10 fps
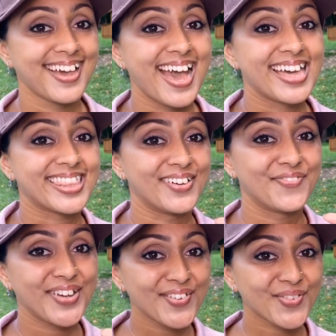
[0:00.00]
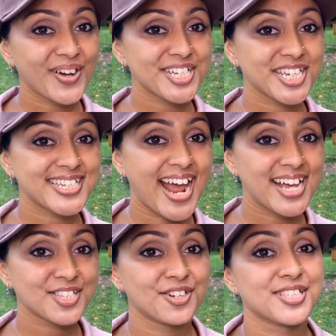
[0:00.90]
The fifth question to
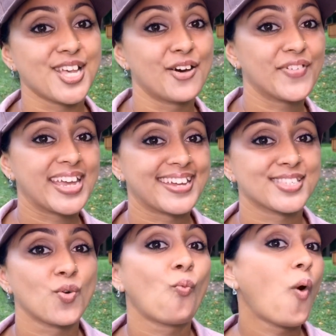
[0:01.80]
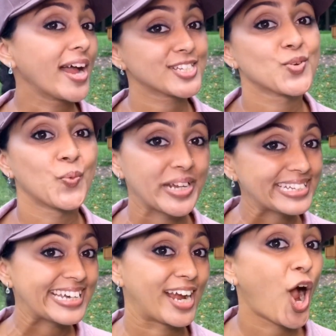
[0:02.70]
ask yourself is, what will
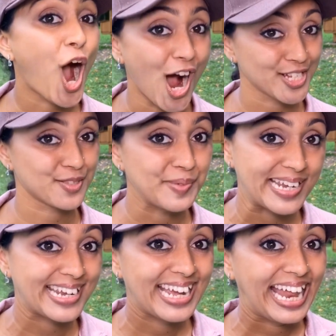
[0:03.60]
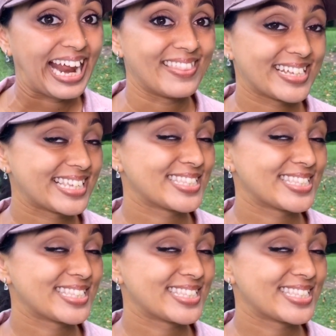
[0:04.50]
it cost me? Now, this is a